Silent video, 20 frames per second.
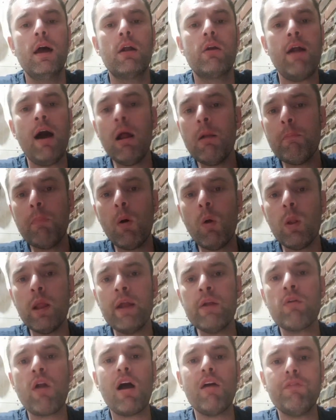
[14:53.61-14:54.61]
Round ball
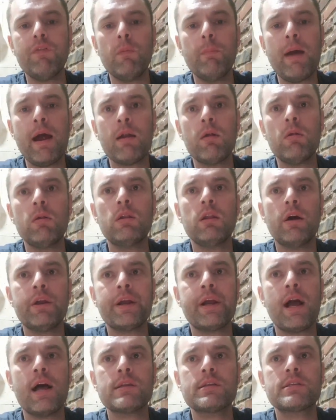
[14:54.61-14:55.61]
and rifle barrel, a lot
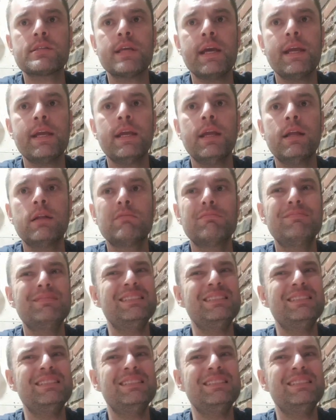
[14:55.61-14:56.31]
of guys are saying,